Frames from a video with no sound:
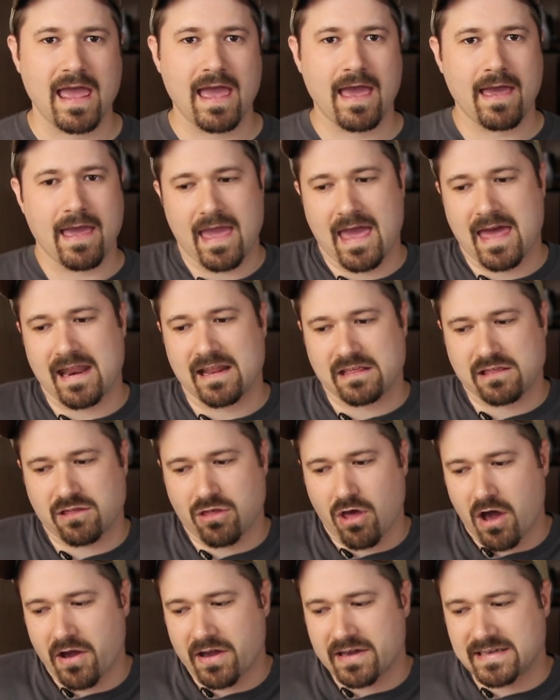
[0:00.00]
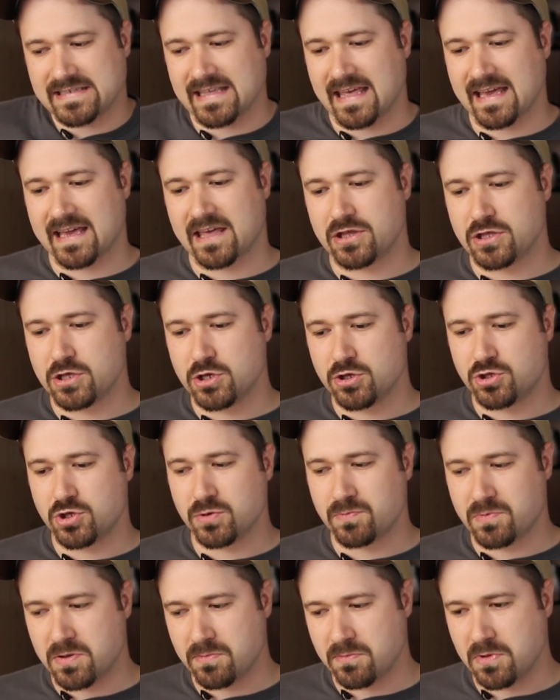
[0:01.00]
And as long as like a
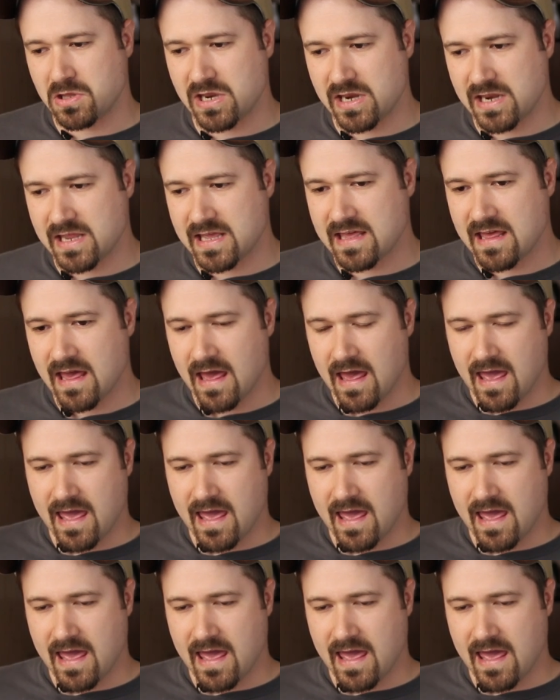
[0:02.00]
YouTube community